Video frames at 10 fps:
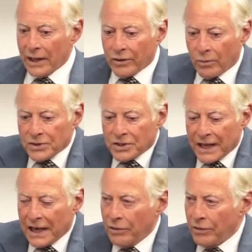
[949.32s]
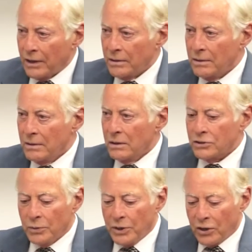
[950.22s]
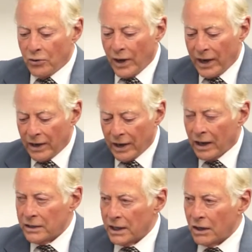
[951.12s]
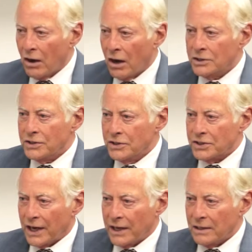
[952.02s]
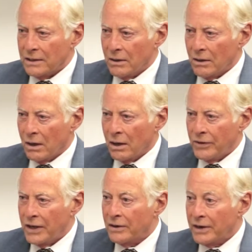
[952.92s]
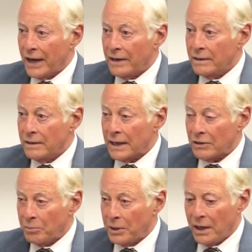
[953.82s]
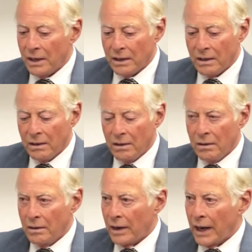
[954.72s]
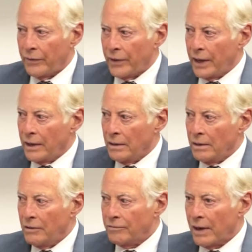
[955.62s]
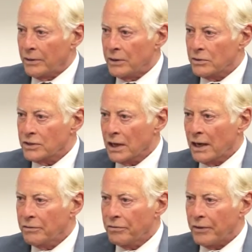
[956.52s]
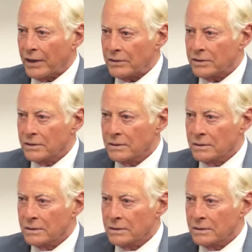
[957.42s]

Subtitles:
And there wasn't anything, so he created a little auction site on the internet at the beginning, and then he found he could sell other things